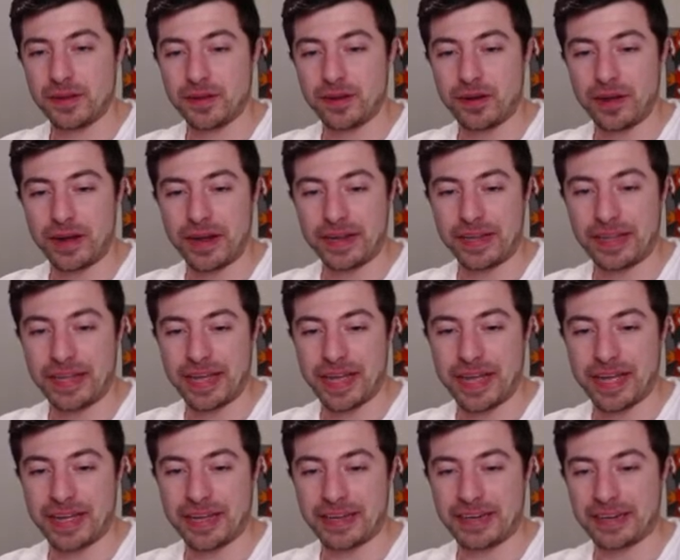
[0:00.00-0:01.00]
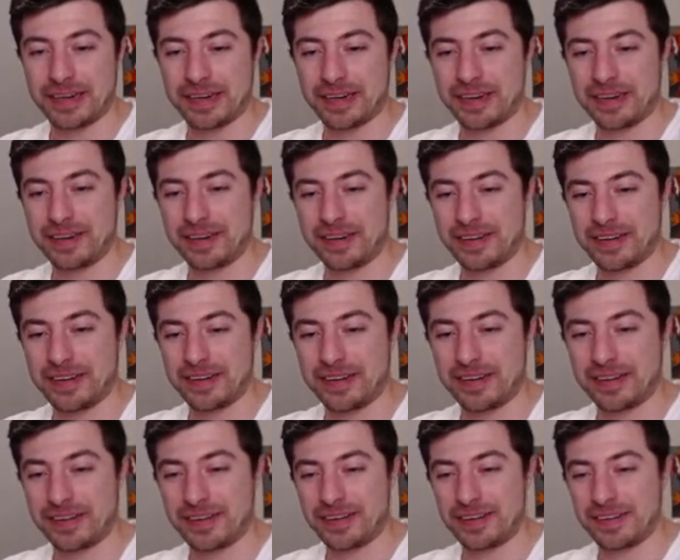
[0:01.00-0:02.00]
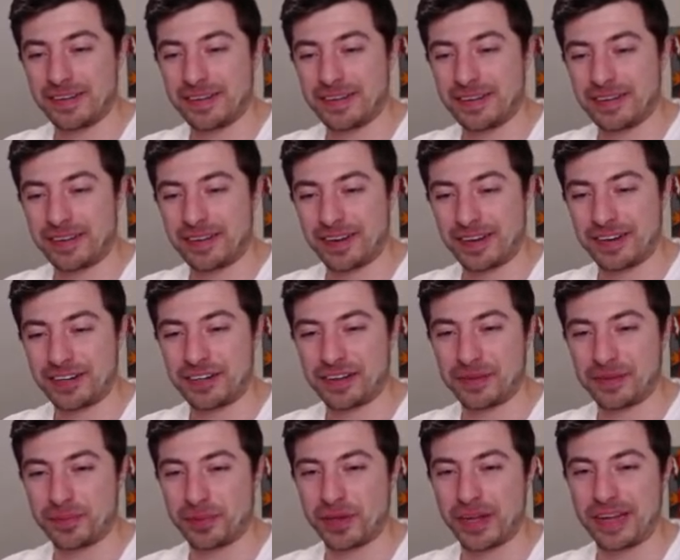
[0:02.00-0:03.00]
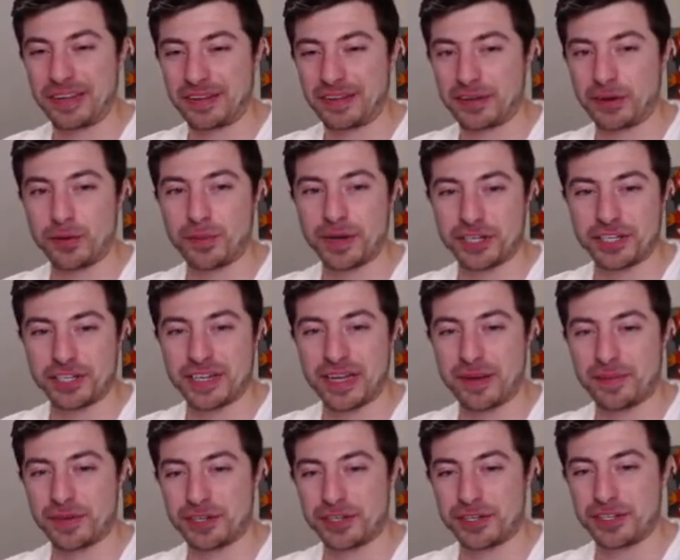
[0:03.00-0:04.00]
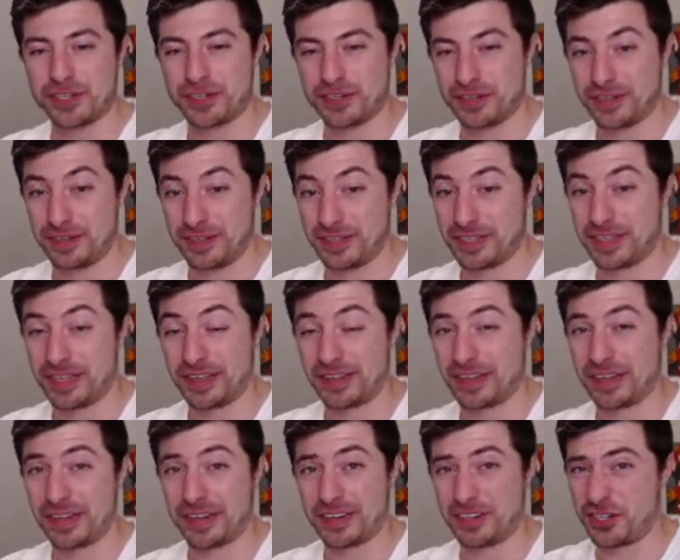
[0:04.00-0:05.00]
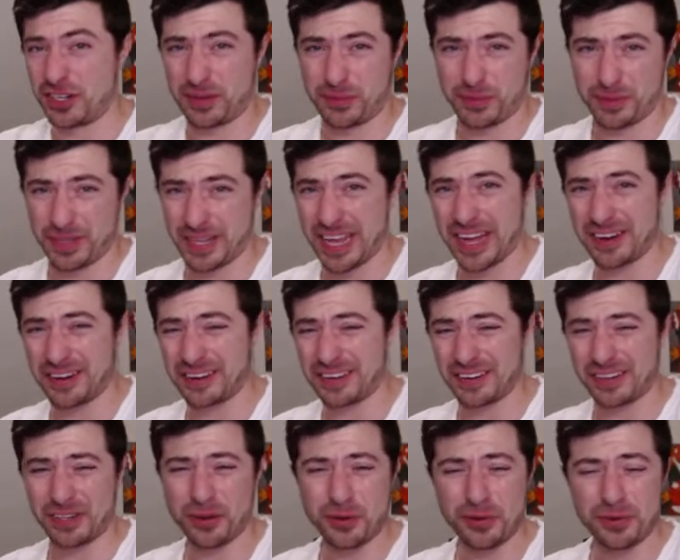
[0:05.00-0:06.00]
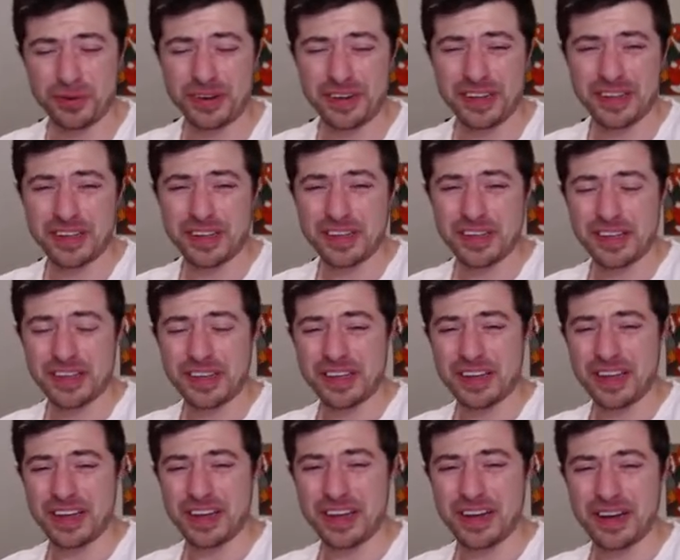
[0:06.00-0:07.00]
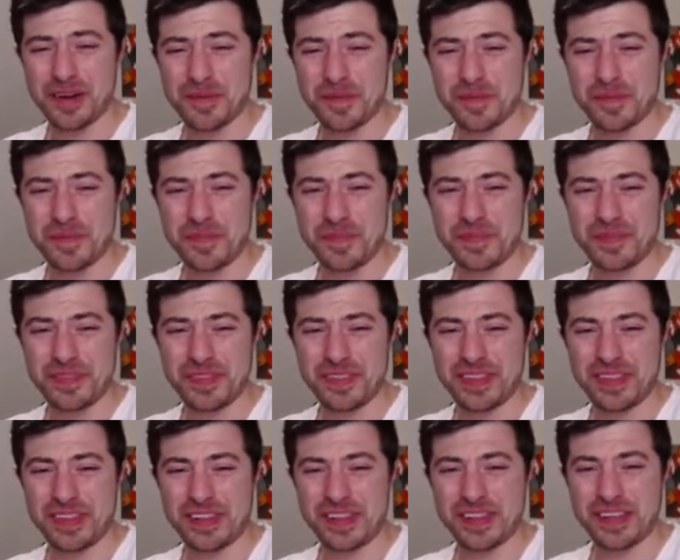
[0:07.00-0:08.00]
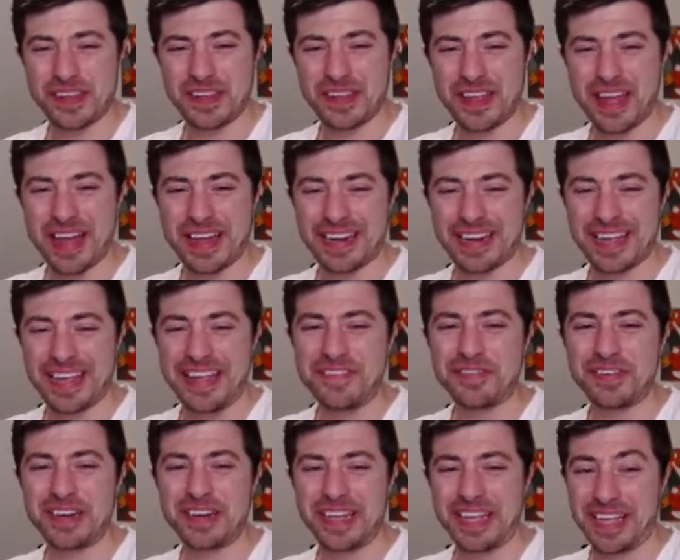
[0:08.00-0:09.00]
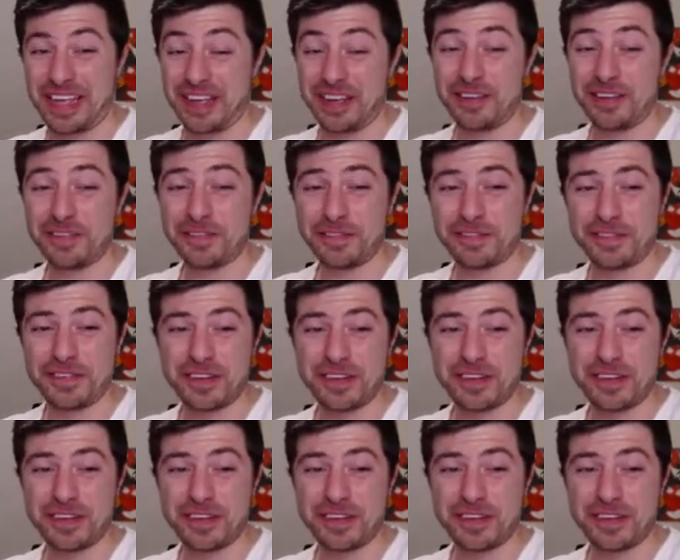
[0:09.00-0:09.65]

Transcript: I can just apply so much damage to this thing just with counters alone. And even if,